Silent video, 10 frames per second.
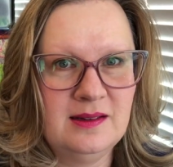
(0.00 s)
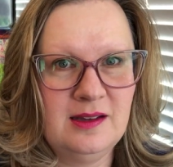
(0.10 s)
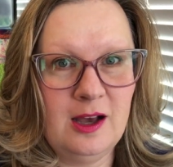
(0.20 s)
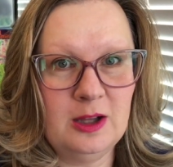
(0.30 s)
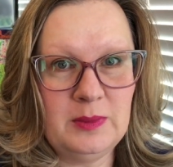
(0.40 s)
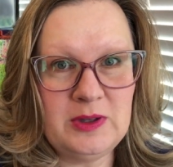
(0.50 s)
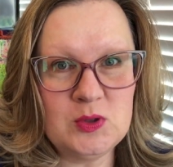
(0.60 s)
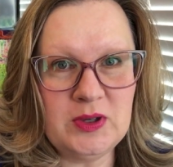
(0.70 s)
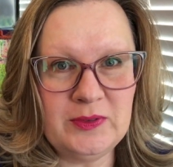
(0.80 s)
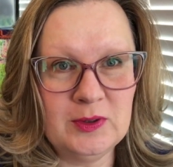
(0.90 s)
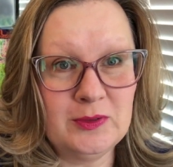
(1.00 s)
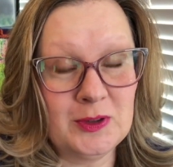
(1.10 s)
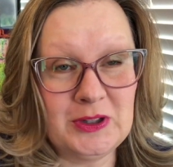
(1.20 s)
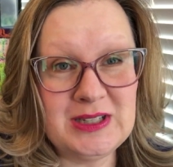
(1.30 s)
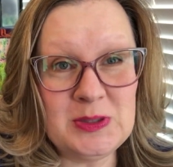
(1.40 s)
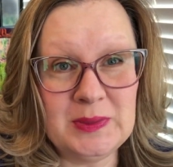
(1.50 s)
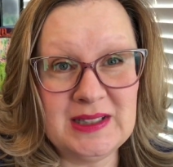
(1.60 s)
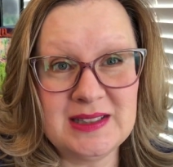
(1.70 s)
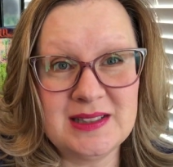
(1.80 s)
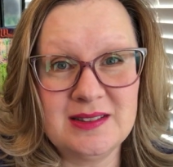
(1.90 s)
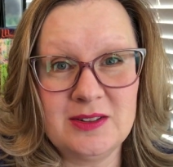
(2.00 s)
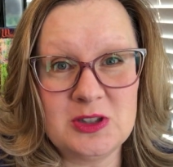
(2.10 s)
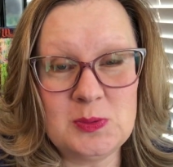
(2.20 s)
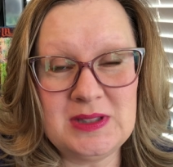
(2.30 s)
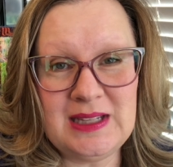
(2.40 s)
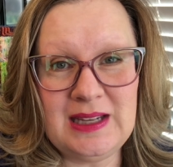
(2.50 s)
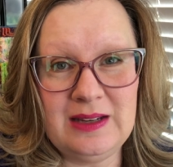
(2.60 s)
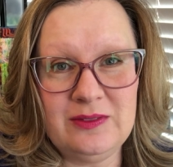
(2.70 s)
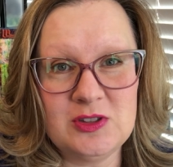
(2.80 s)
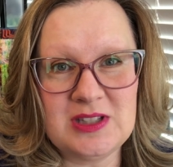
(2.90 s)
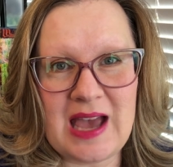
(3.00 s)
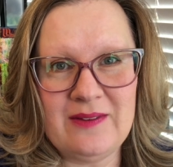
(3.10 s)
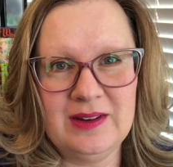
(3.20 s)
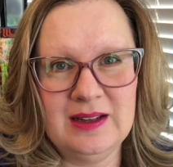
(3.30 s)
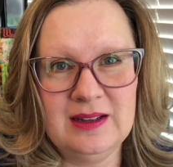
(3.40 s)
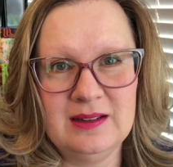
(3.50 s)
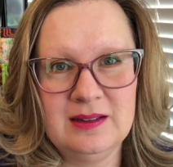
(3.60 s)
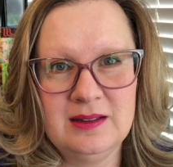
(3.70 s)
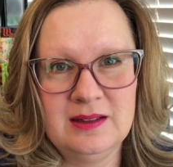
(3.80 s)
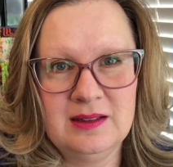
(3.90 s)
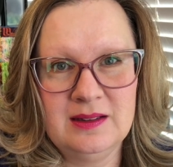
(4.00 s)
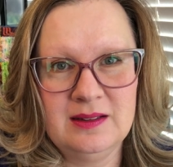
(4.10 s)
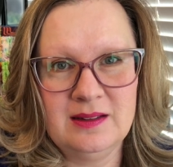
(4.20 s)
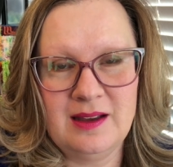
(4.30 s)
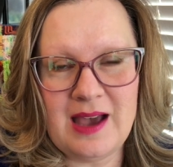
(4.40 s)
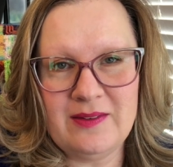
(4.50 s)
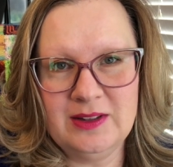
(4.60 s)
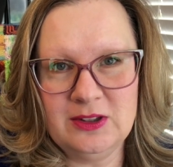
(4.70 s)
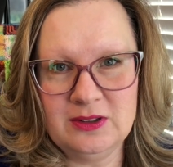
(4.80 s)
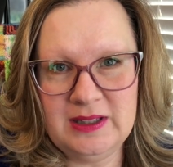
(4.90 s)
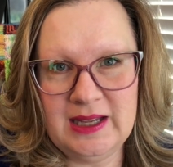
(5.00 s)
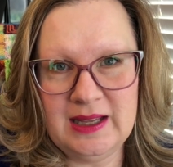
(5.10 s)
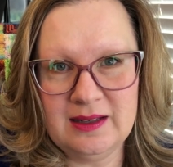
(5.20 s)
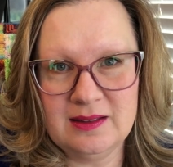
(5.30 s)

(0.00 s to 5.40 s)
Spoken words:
Color Me Joyful for Christmas Eve, just to have a little knit.